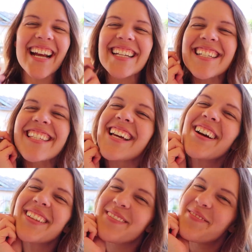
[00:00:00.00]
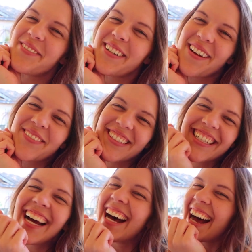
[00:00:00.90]
I could just hug them
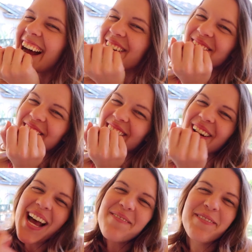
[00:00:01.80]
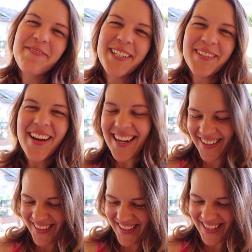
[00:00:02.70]
forever. I'm so happy for
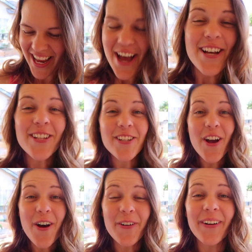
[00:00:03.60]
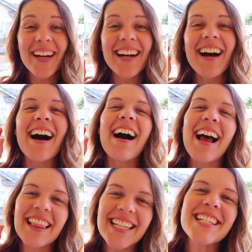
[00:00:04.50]
tomatoes. So,
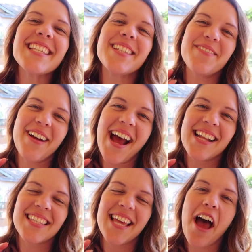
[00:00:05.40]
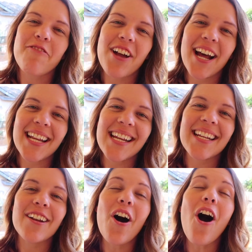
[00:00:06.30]
at least the rats have not
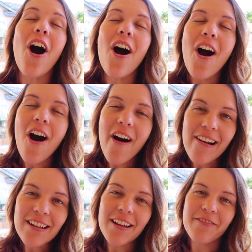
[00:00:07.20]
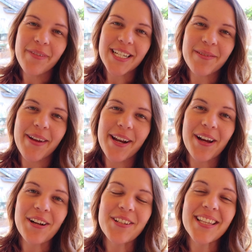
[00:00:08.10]
eaten all of
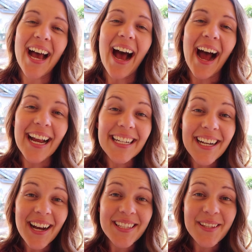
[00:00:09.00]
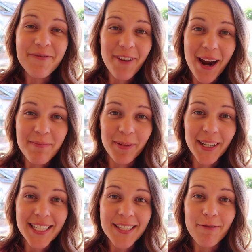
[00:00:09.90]
tomatoes. I got some ripe
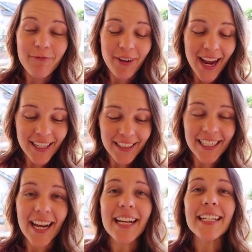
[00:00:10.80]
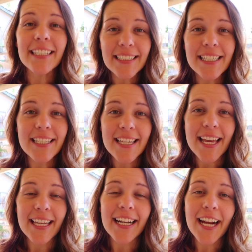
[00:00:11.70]
ones. Finally, I can at least
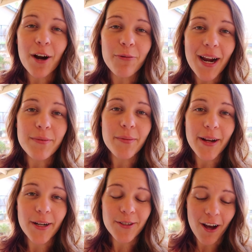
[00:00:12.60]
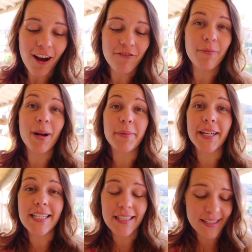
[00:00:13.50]
say that I got ripe tomatoes off my
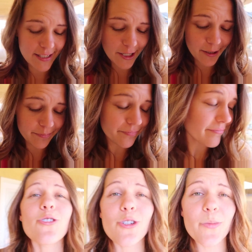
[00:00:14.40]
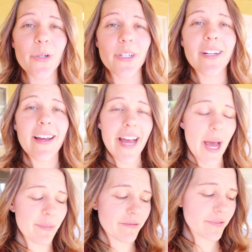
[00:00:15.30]
plants this year. Super
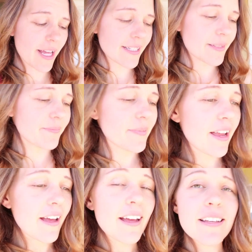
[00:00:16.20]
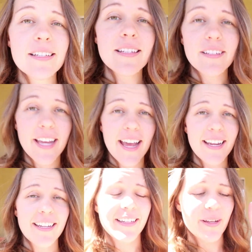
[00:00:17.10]
happy for that.
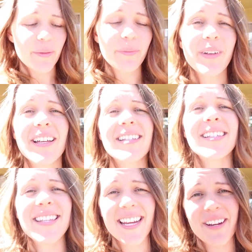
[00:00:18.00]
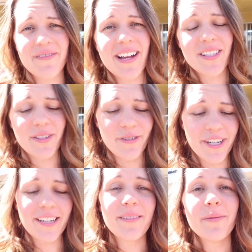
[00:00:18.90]
Okay, second rat
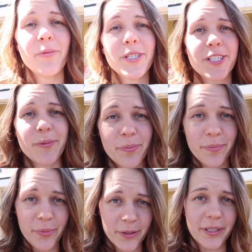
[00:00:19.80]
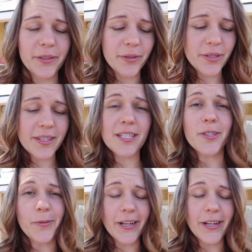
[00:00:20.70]
story, which preludes this